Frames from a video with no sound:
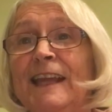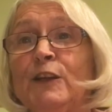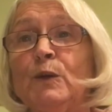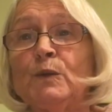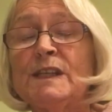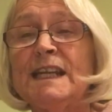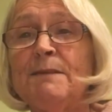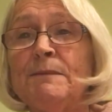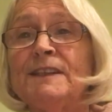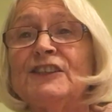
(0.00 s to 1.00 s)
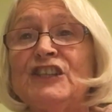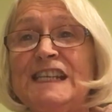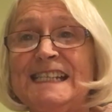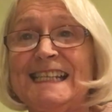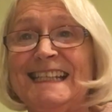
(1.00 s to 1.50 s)
They called him
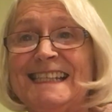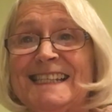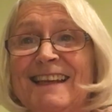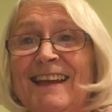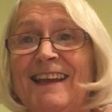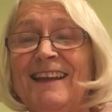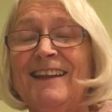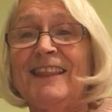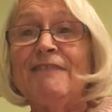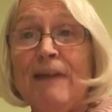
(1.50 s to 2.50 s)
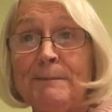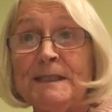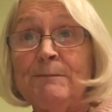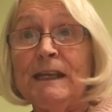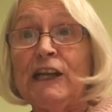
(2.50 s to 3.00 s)
Jesus. They
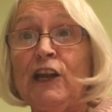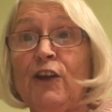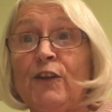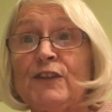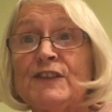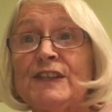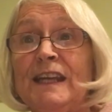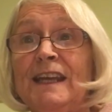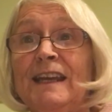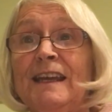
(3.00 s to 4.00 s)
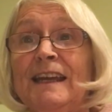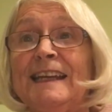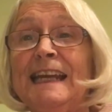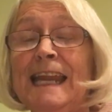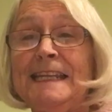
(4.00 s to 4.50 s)
wrapped him in cloths
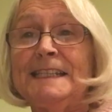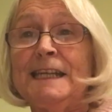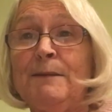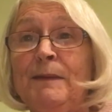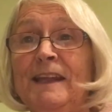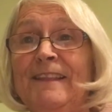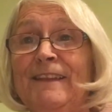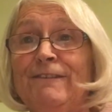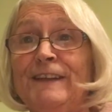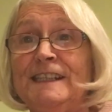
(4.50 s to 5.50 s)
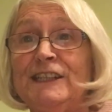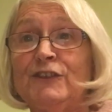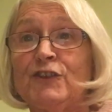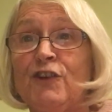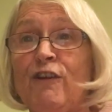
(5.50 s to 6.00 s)
and laid him in the
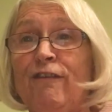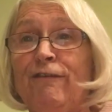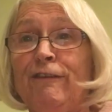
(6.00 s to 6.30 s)
feeding trough.